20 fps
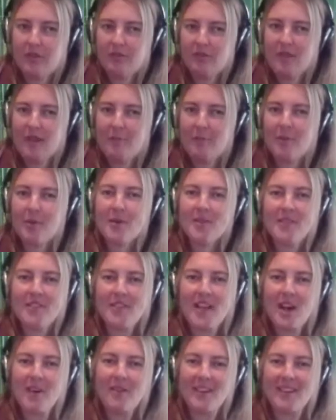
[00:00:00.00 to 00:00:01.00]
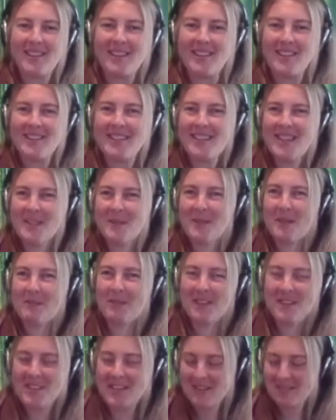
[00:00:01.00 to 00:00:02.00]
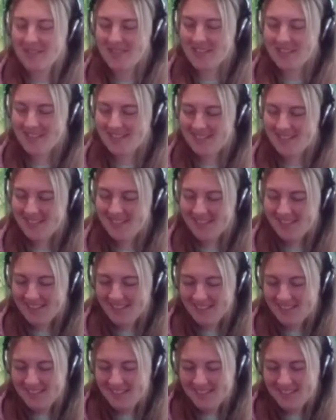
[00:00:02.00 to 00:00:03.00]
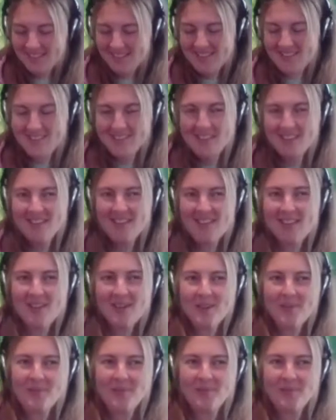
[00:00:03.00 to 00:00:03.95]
I've pointed that way because that's where my shelf is. Yeah,